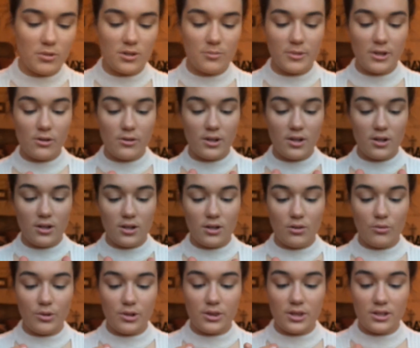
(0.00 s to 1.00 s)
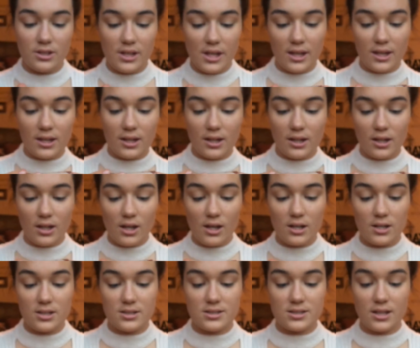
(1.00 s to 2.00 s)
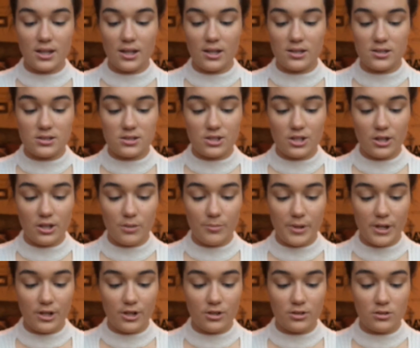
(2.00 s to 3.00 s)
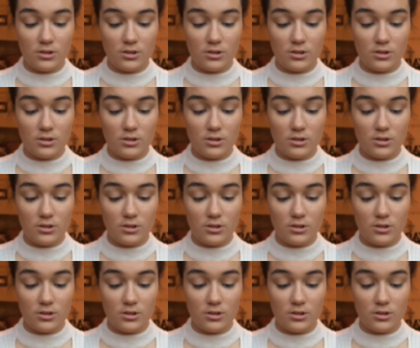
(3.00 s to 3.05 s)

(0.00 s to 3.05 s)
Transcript: going to be going in with the Naked Skin Concealer by